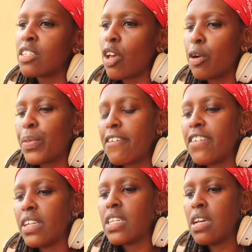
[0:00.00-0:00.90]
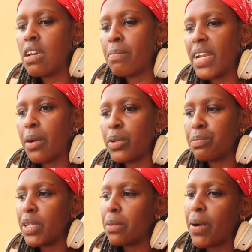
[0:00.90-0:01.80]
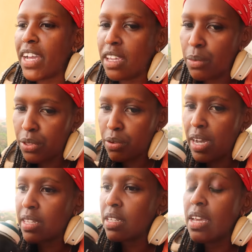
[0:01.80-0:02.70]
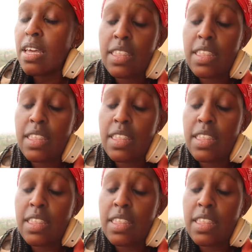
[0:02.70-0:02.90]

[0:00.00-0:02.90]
So I hope they fit. But I will be packing with you guys.